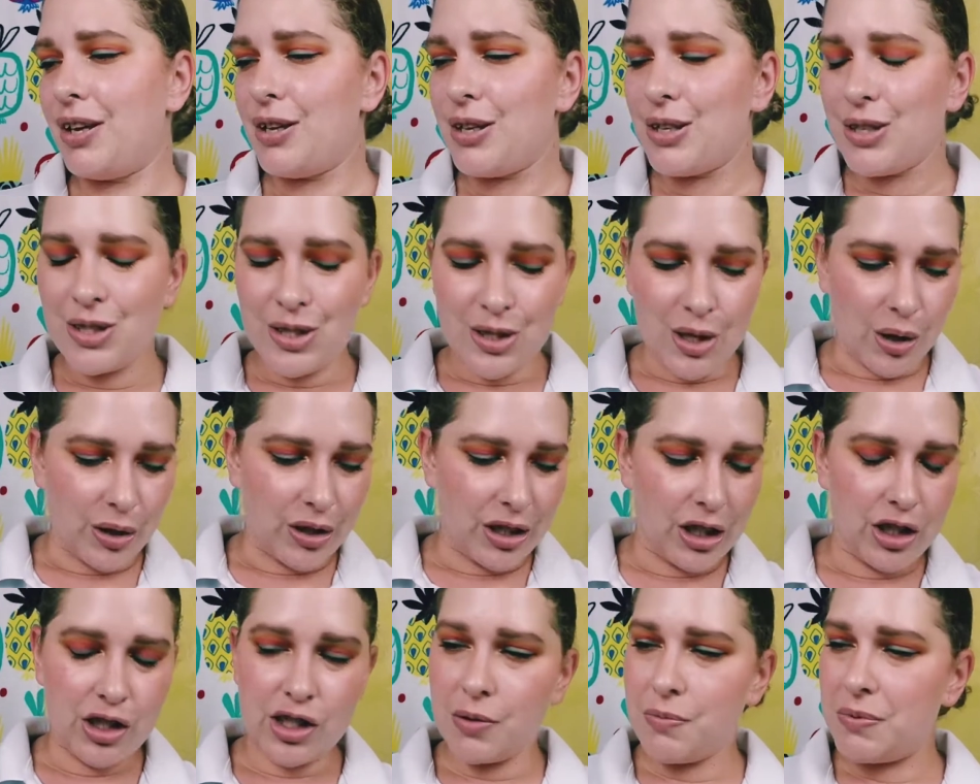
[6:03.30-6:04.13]

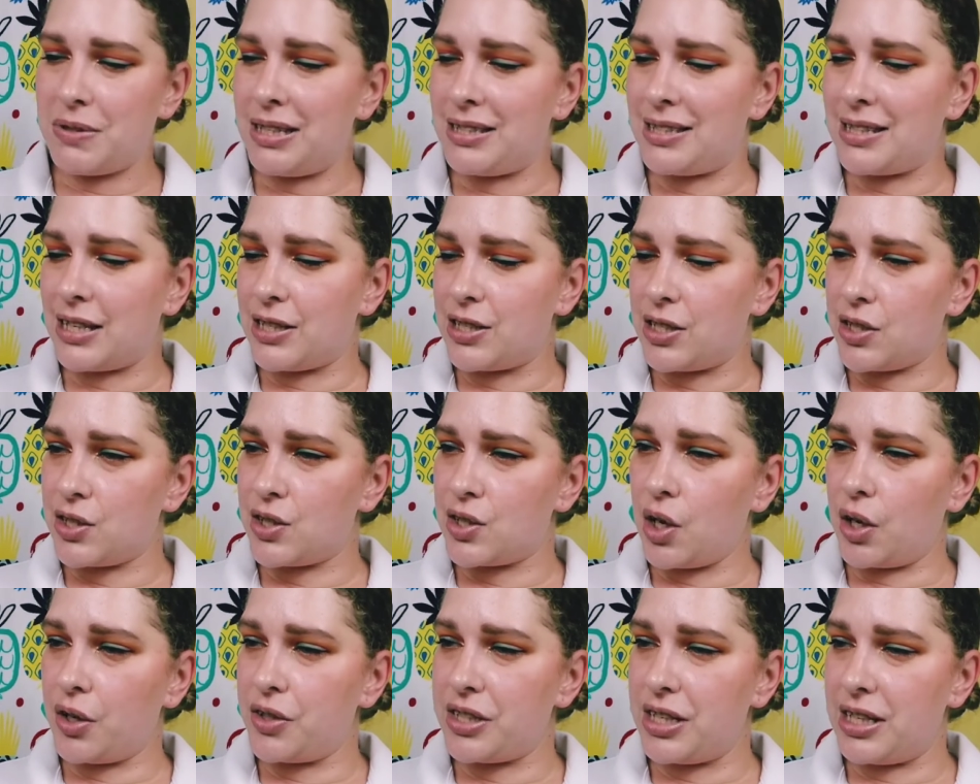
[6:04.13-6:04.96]
salty chips. It says
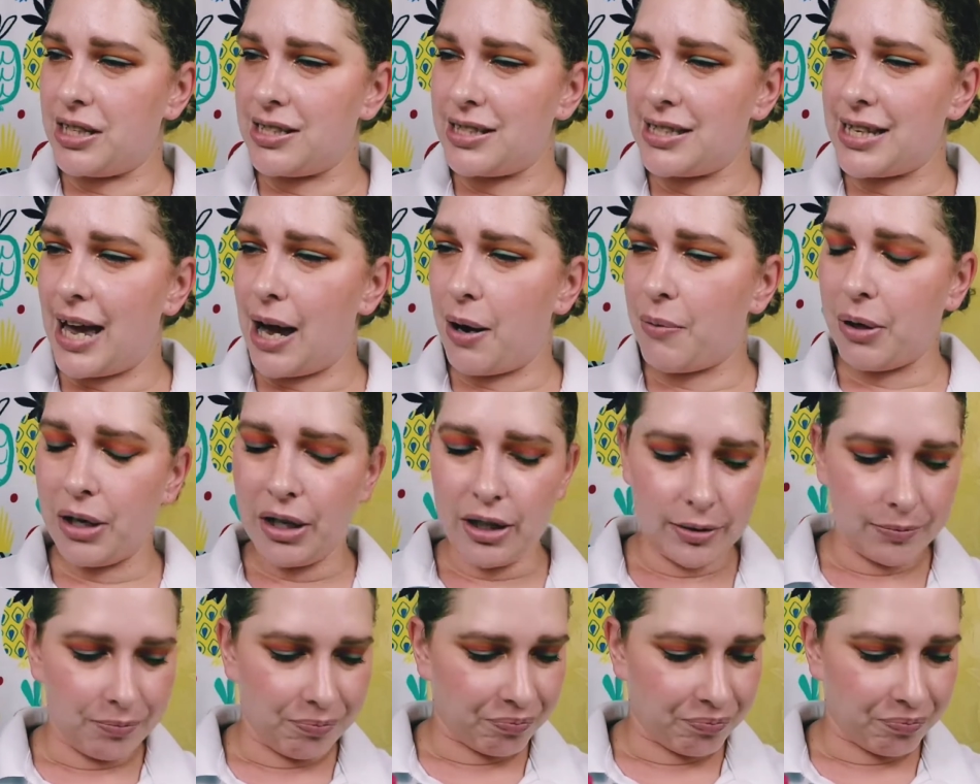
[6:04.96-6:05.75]
salt and sour.